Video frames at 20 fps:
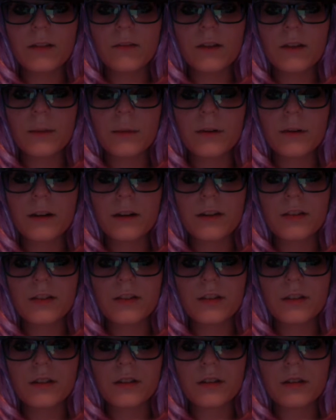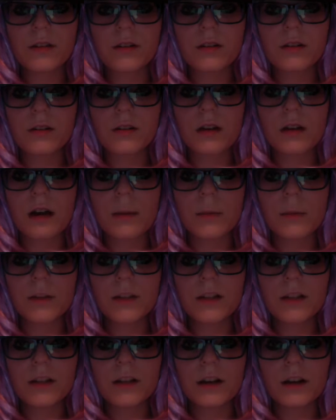vaporization
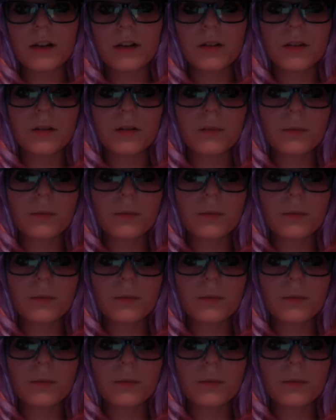commonly occurs.